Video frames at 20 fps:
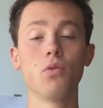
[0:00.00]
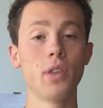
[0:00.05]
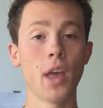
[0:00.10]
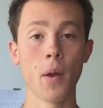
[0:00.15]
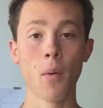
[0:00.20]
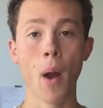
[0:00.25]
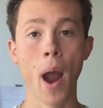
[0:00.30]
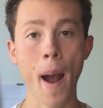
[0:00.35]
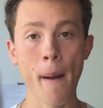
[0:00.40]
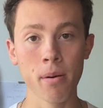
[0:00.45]

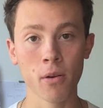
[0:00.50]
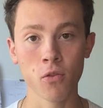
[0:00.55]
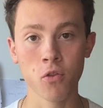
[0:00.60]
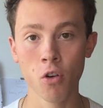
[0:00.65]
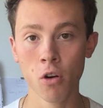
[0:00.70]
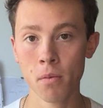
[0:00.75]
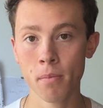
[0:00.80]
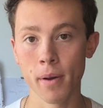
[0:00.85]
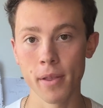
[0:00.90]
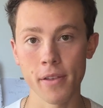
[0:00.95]
they were
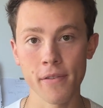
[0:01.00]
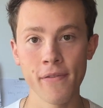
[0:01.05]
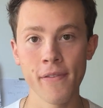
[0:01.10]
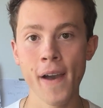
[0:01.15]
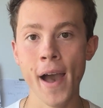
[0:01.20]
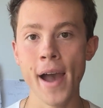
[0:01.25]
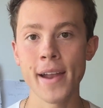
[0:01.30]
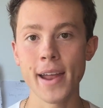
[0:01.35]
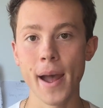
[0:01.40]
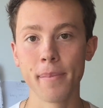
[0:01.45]
outperformed by the
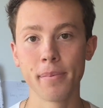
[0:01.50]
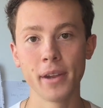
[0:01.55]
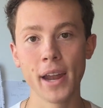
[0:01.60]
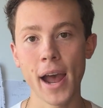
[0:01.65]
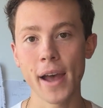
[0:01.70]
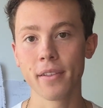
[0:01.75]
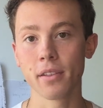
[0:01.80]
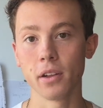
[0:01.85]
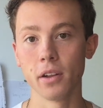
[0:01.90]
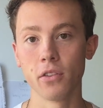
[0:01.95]
fat adapted
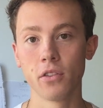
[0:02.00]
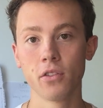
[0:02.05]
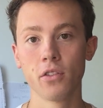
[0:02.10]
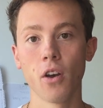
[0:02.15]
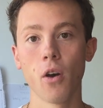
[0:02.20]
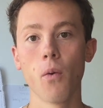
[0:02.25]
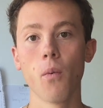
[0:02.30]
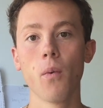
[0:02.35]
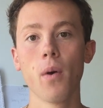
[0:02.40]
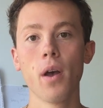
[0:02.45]
athletes.
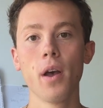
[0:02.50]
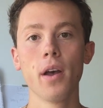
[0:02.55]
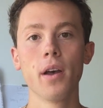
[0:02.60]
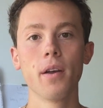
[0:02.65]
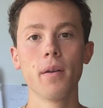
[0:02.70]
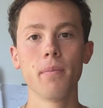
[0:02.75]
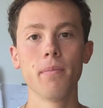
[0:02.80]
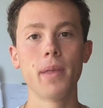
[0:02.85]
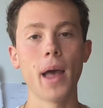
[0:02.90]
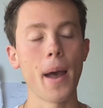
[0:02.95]
So
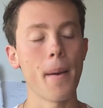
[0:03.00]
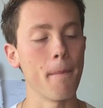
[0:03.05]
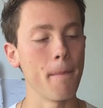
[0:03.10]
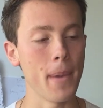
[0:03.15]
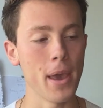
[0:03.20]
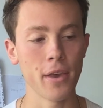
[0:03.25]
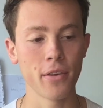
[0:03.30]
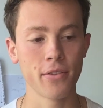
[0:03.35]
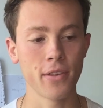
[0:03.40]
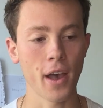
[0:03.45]
that
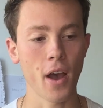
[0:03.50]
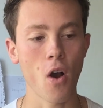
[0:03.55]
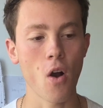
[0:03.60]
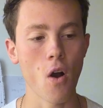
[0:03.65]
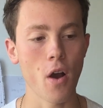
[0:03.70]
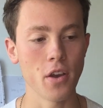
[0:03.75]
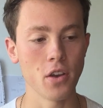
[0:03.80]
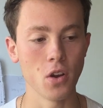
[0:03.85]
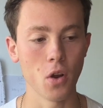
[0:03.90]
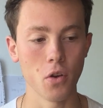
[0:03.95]
myth that,
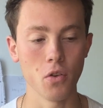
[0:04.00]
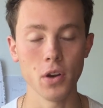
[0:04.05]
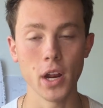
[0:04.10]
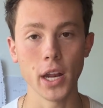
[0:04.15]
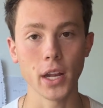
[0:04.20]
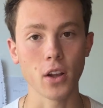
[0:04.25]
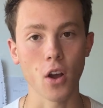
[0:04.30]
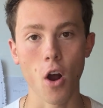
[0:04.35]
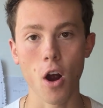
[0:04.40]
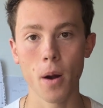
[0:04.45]
oh, you
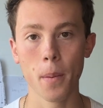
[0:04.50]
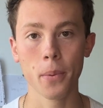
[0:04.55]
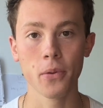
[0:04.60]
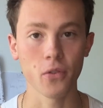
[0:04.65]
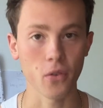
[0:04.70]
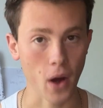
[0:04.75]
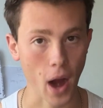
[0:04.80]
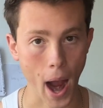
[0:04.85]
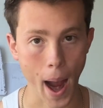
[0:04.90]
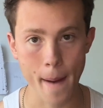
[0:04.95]
need
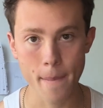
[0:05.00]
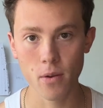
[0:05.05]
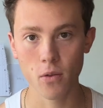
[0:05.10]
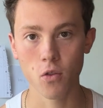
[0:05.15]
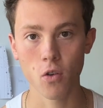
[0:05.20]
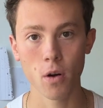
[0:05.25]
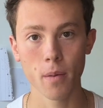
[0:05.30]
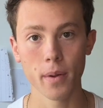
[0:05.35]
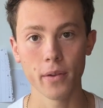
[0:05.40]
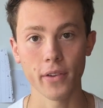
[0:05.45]
carbs for high
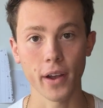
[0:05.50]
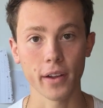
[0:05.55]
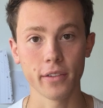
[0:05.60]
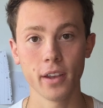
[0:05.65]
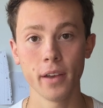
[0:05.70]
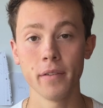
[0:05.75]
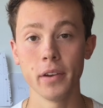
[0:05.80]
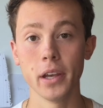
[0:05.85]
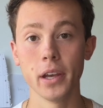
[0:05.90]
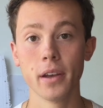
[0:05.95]
performance
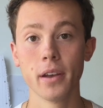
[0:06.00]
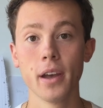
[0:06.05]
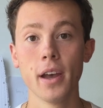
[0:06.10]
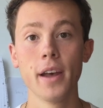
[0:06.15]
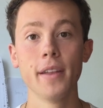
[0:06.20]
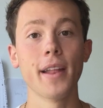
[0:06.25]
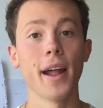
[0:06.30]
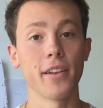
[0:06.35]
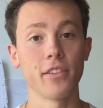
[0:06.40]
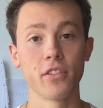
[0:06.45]
activity,
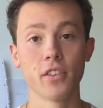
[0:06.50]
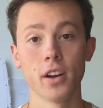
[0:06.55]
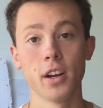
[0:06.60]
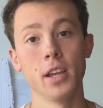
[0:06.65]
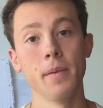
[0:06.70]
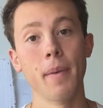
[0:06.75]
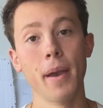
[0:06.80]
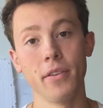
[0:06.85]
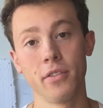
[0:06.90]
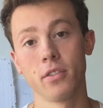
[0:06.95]
that
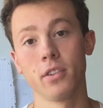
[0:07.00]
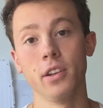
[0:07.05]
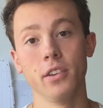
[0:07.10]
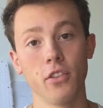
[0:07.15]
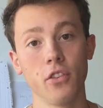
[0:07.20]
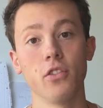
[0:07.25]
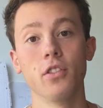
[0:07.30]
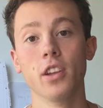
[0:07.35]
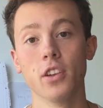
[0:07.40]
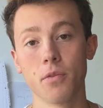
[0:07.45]
study basically
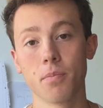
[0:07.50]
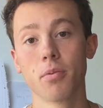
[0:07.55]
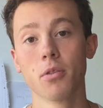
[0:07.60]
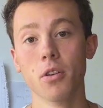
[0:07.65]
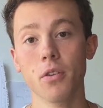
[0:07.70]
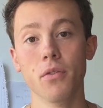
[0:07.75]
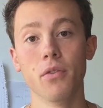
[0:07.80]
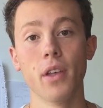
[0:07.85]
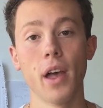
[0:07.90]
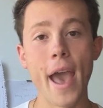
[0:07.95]
just
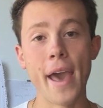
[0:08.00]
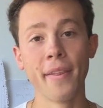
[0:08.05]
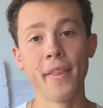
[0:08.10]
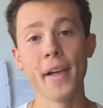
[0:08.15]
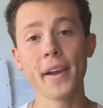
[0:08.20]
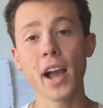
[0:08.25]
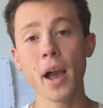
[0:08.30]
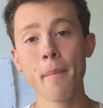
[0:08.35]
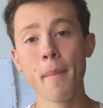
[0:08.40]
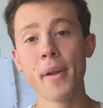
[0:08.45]
disproves. And
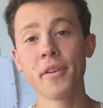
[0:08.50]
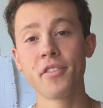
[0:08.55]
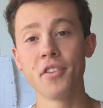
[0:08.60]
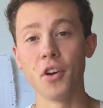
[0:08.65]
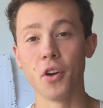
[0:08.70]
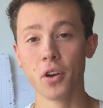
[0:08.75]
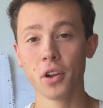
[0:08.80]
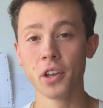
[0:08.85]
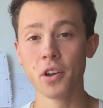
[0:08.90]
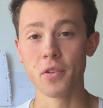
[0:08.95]
like I
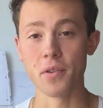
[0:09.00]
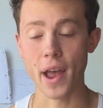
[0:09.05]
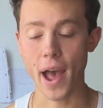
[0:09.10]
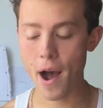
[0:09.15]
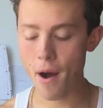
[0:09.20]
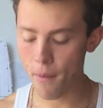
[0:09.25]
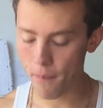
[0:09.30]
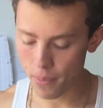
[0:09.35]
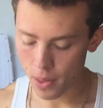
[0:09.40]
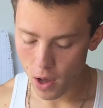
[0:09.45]
mentioned earlier,
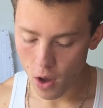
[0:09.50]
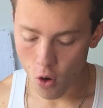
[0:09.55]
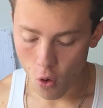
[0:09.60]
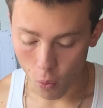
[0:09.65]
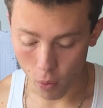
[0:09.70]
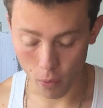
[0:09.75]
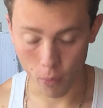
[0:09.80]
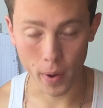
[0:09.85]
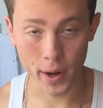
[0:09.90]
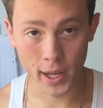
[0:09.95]
now
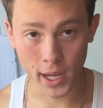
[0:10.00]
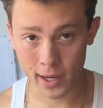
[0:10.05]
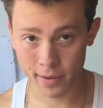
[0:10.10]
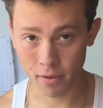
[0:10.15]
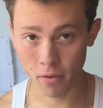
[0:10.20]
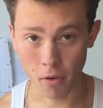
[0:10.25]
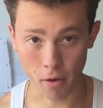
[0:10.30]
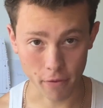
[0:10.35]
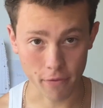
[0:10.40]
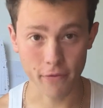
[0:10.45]
we're running
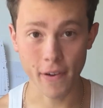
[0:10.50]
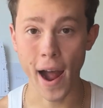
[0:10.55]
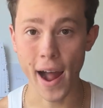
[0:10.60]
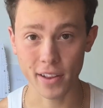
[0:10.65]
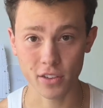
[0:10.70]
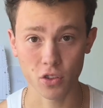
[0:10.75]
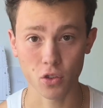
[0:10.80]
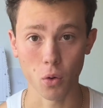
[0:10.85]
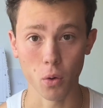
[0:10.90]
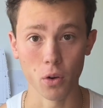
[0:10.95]
off of our
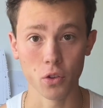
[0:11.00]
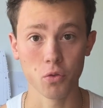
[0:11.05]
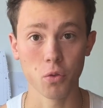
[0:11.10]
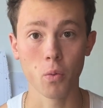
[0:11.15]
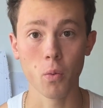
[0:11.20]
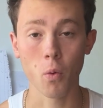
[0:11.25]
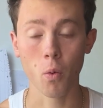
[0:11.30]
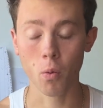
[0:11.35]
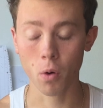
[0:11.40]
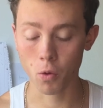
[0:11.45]
fat stores.
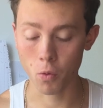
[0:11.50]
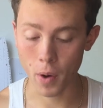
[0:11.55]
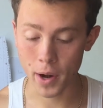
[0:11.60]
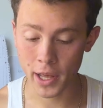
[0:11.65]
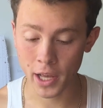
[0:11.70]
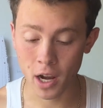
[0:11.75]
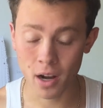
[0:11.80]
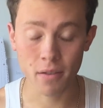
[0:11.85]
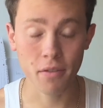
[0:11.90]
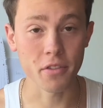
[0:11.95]
We're
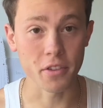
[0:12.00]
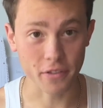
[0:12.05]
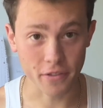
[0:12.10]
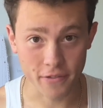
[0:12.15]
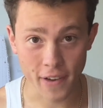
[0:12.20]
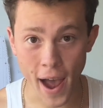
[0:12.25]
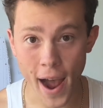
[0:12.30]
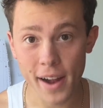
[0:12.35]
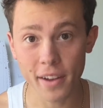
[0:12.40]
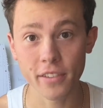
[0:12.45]
running off of the
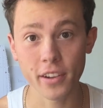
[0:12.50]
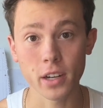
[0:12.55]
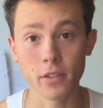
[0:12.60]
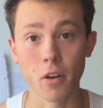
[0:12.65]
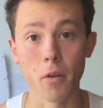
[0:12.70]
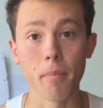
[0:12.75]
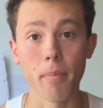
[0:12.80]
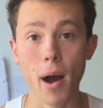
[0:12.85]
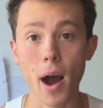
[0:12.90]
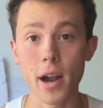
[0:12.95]
fat inside
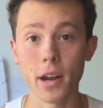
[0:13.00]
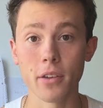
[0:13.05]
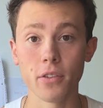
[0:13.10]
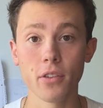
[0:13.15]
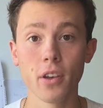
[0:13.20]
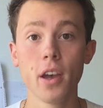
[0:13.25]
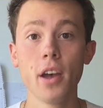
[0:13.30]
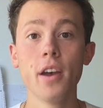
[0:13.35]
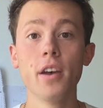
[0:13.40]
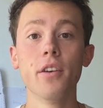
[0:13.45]
of our
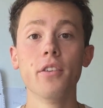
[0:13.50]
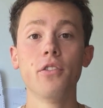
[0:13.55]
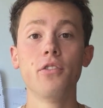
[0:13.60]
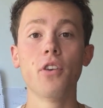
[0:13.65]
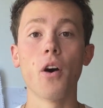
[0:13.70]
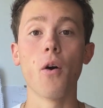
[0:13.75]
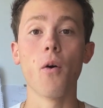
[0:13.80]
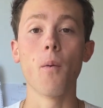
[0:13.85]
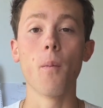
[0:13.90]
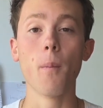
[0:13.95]
bodies.
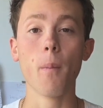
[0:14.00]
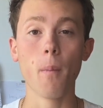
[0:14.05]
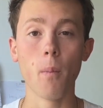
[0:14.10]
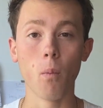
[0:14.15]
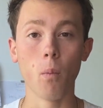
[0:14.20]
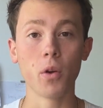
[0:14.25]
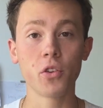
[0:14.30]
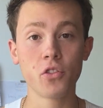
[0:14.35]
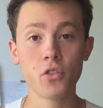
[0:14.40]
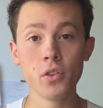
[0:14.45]
So
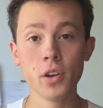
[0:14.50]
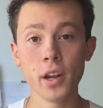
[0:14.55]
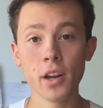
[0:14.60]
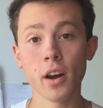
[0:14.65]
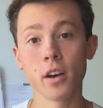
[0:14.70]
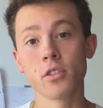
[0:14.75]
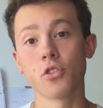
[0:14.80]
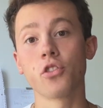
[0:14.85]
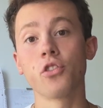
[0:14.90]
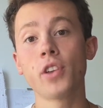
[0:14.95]
what you need
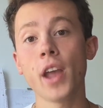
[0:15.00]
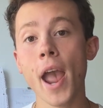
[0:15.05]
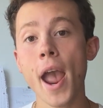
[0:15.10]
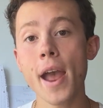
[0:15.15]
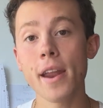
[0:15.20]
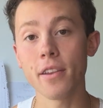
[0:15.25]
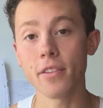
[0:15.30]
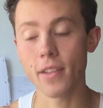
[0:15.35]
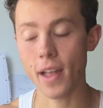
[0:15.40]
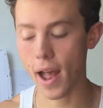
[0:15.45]
to
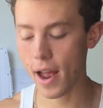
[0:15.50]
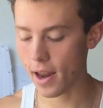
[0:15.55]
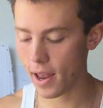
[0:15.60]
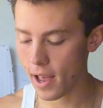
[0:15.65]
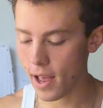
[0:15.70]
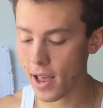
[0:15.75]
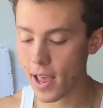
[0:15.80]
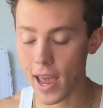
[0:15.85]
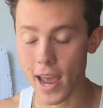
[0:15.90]
understand is that